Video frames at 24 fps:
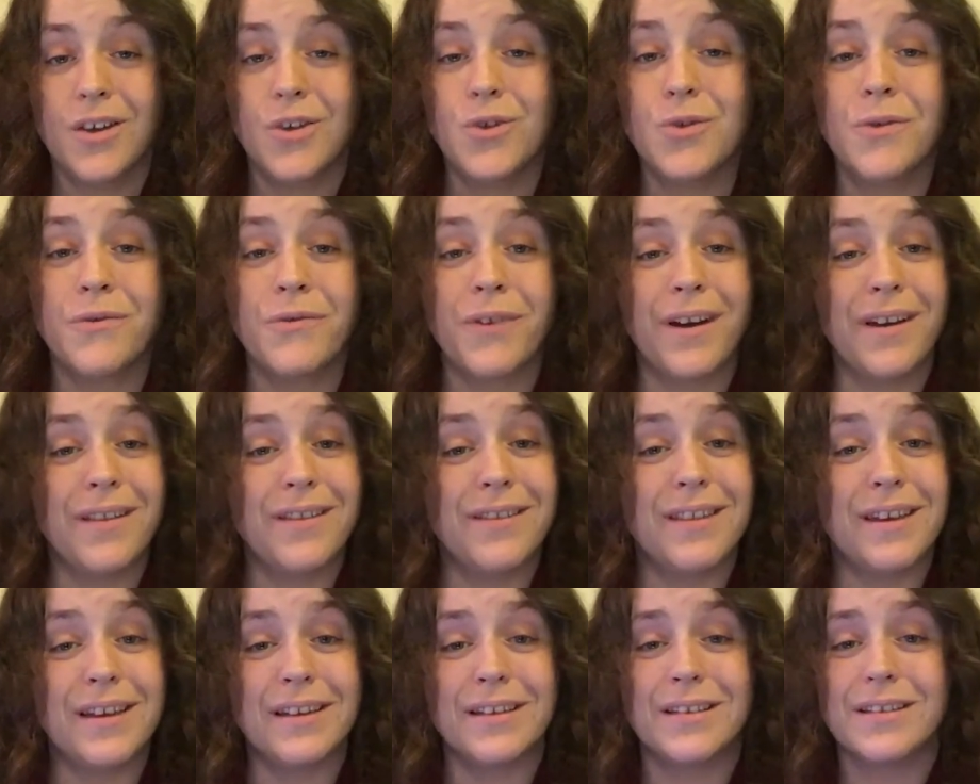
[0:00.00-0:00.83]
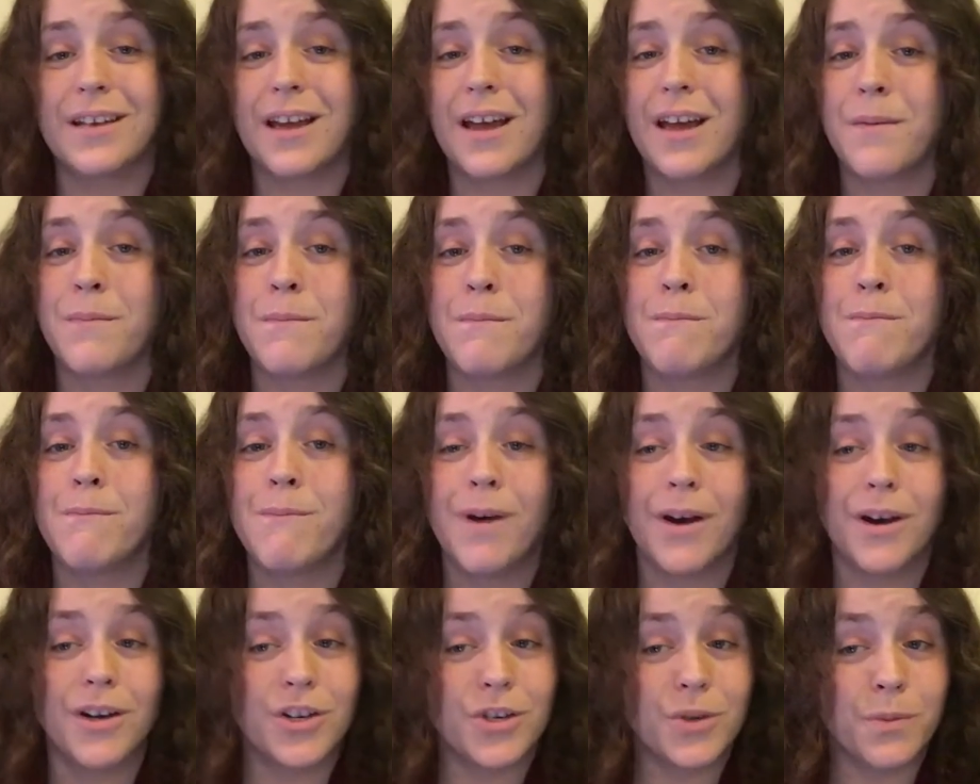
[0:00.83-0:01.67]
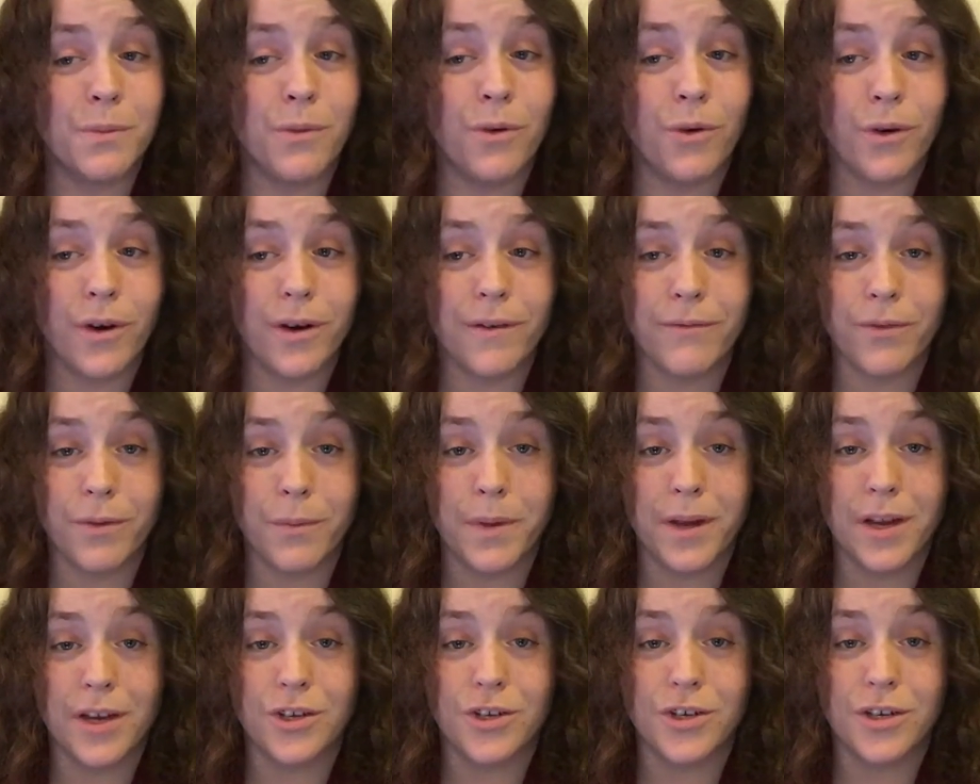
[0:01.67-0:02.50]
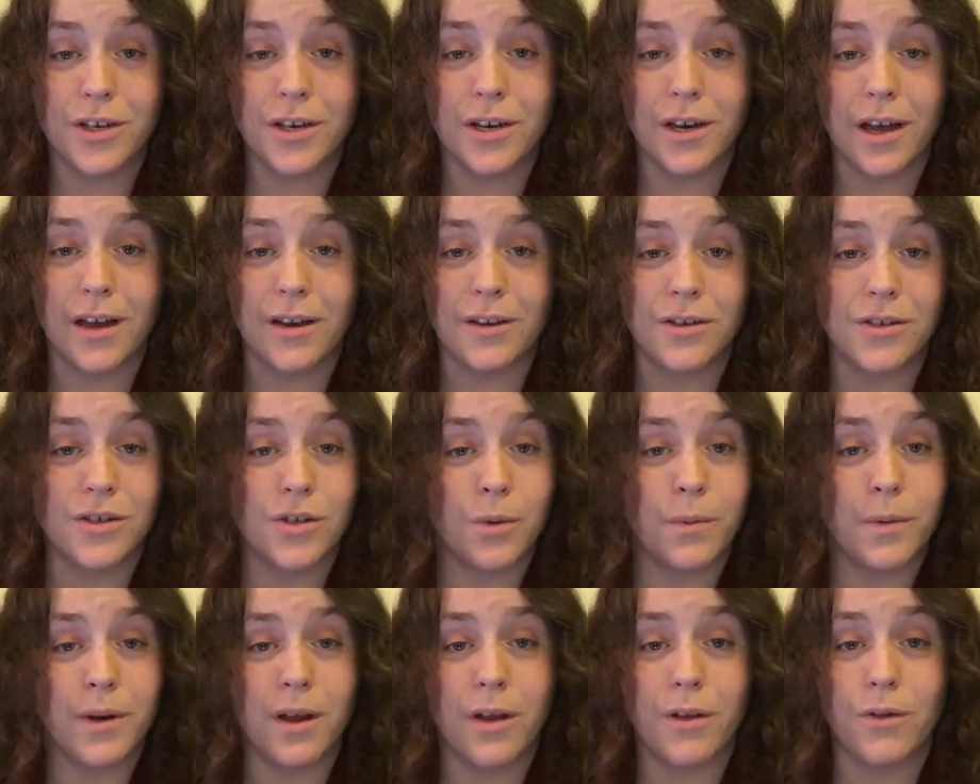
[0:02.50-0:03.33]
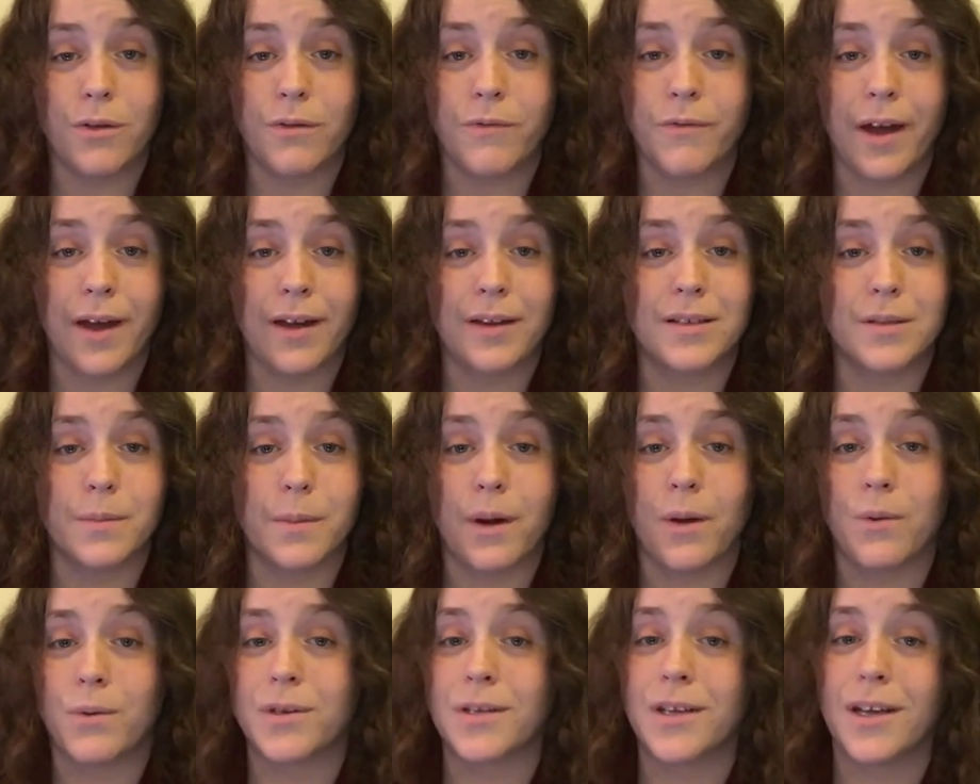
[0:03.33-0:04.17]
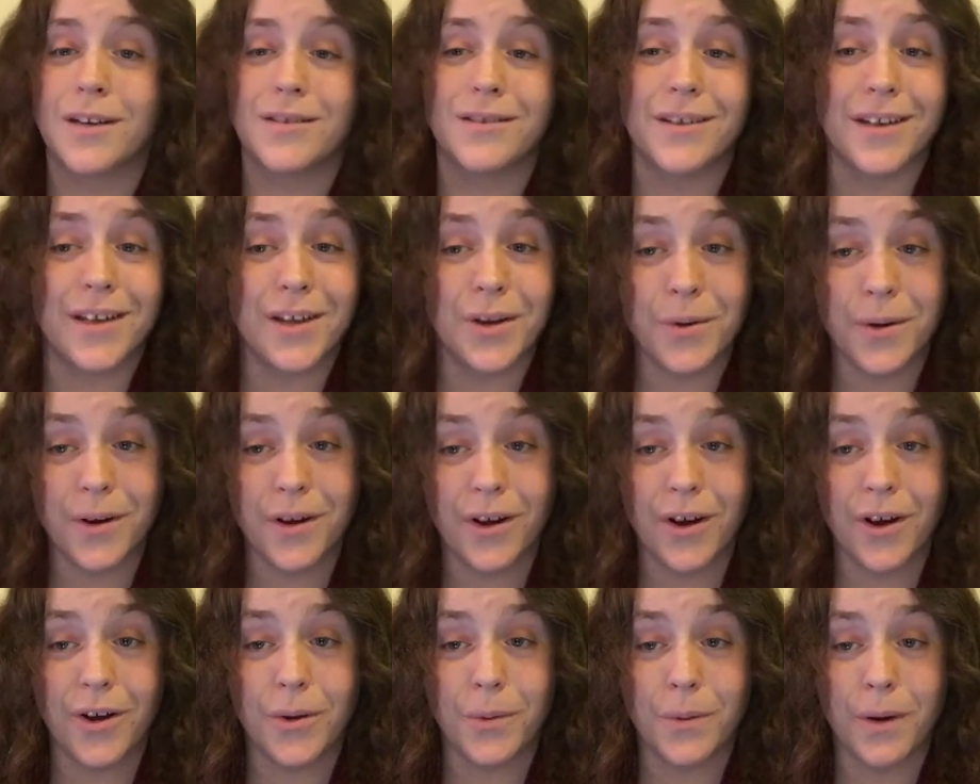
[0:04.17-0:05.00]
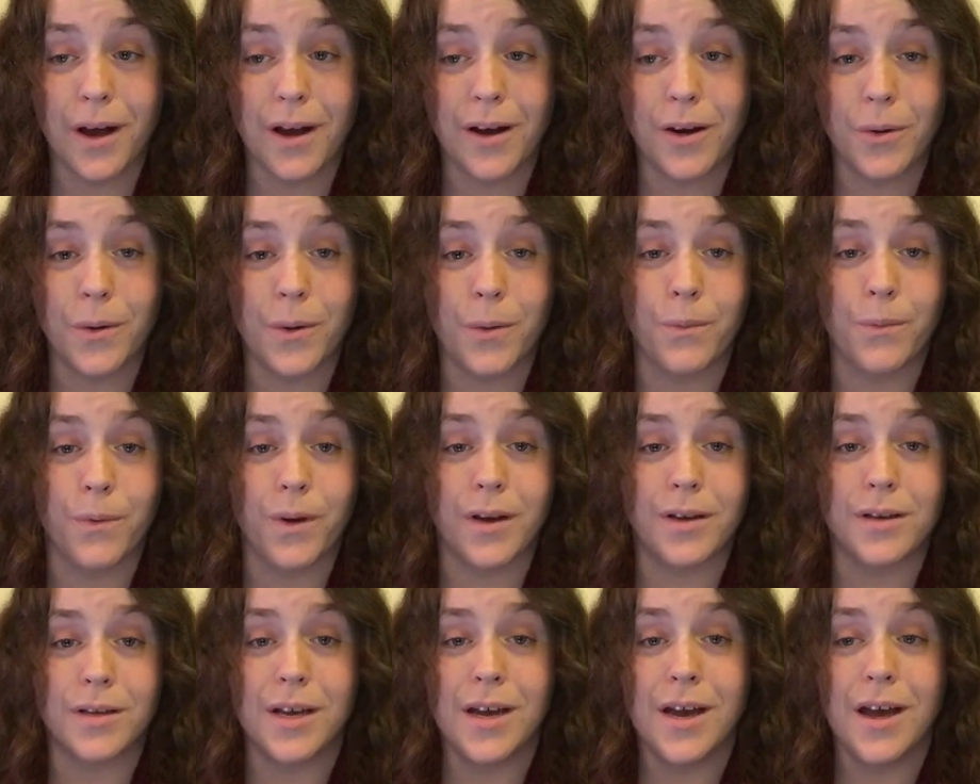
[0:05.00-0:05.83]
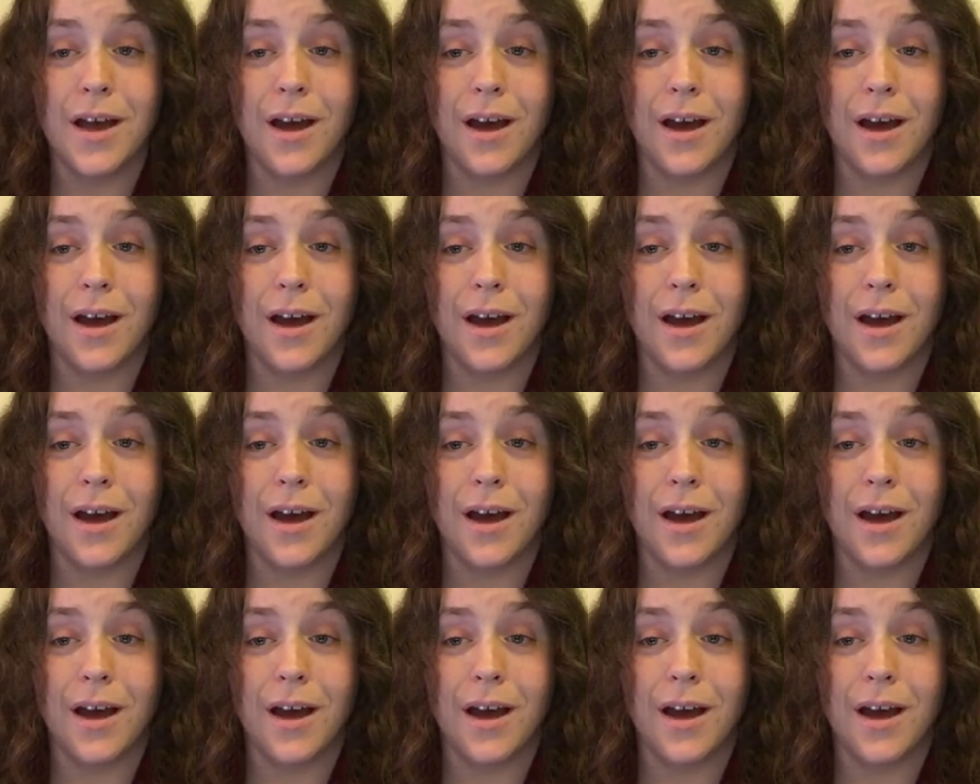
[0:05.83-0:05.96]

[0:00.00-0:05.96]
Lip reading: You can find this and much more information and so many other facts about recycling here in Colorado and what